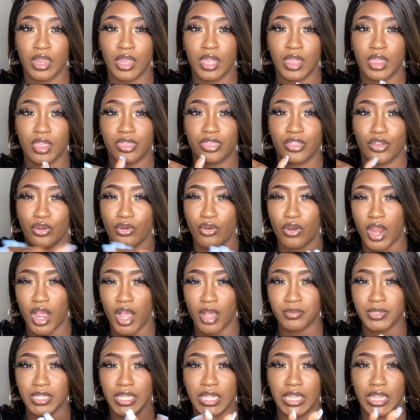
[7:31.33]
the
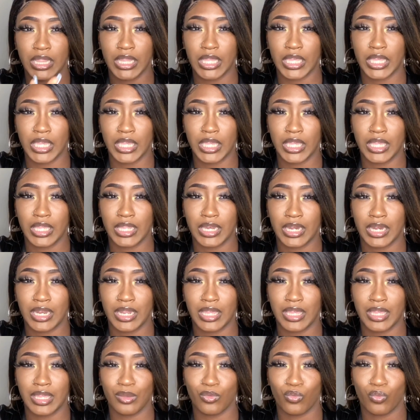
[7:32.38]
cropped and
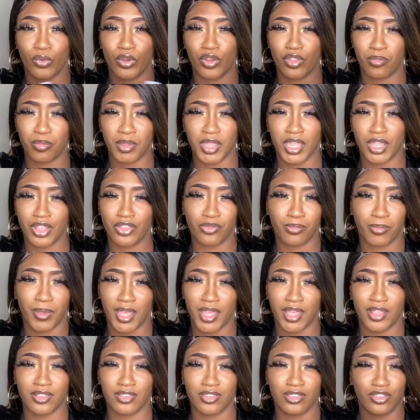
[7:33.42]
then wear the pants,
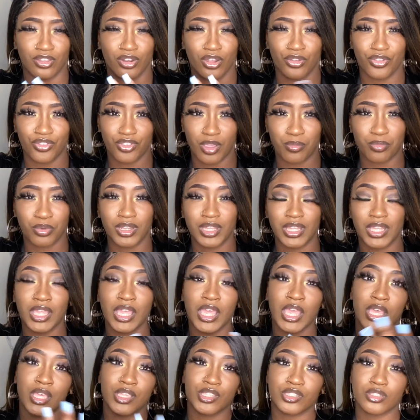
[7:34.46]
you know, separately.
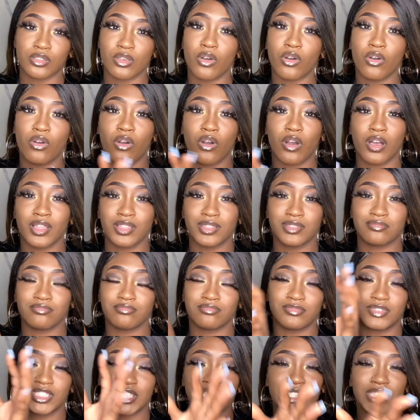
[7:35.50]
So
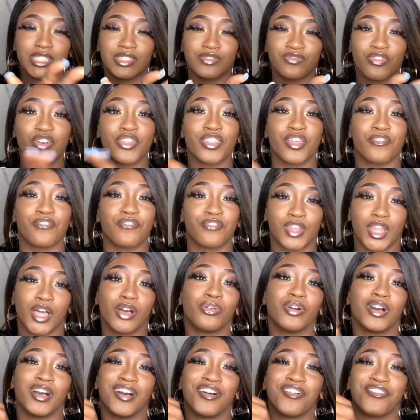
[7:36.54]
just for the
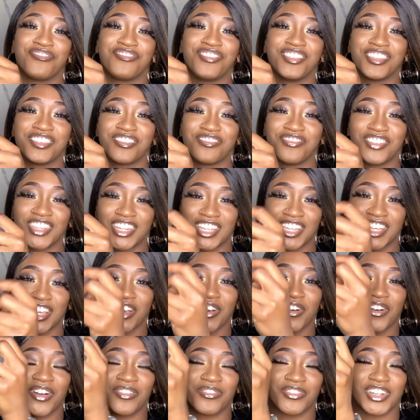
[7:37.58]
flow of the
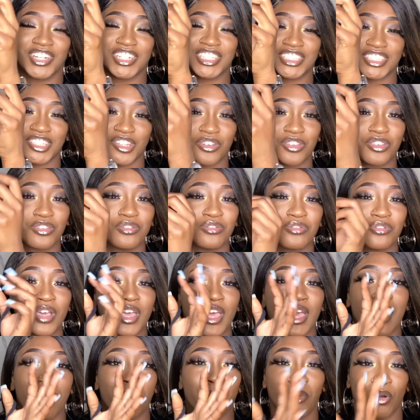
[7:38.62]
video, I'm gonna show you
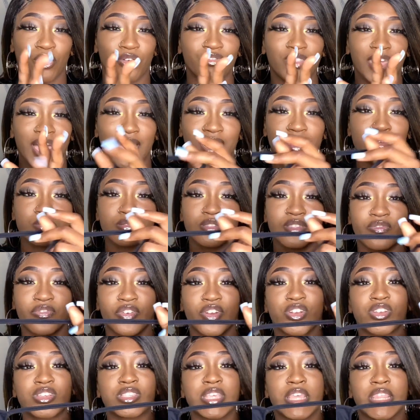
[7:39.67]
both the items
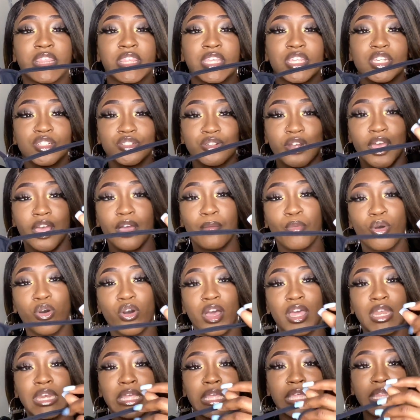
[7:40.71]
first and then try them
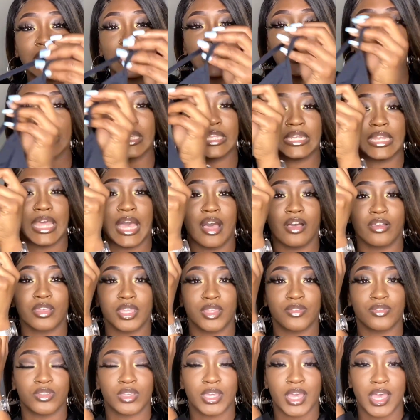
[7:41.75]
on, and then I'll
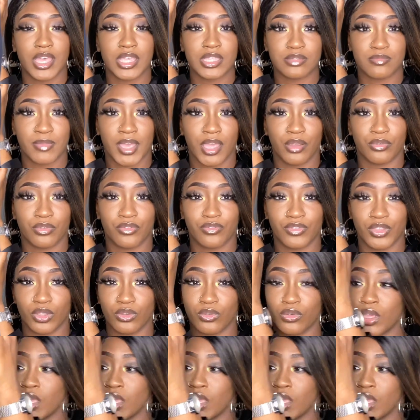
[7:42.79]
give you guys my review.